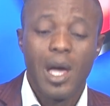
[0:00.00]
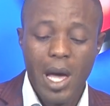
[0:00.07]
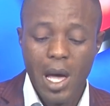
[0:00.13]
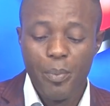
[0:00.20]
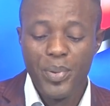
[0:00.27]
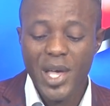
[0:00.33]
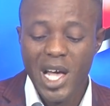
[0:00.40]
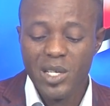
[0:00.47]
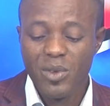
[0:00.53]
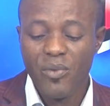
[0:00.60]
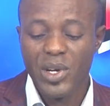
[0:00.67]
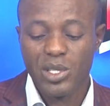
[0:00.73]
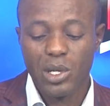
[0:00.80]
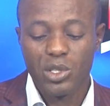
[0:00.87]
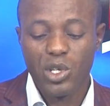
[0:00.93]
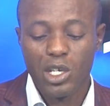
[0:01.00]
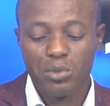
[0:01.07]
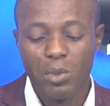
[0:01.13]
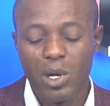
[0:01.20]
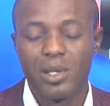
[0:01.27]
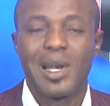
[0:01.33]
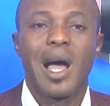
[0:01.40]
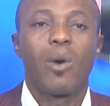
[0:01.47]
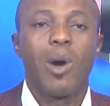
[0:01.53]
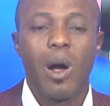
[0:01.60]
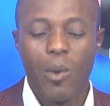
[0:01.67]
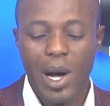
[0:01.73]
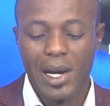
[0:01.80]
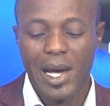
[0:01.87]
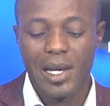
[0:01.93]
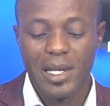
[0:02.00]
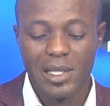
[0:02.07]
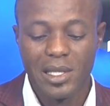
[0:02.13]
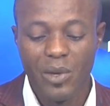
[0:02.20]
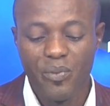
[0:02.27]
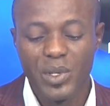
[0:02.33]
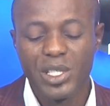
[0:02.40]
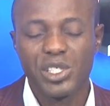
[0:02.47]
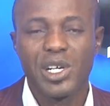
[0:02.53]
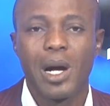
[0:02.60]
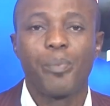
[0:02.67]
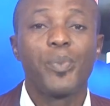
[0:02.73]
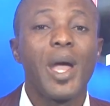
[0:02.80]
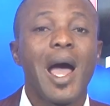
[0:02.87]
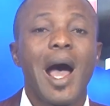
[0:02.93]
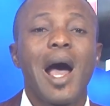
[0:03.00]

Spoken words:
PSV versus Dortmund. Now 1-1, and they take finish them.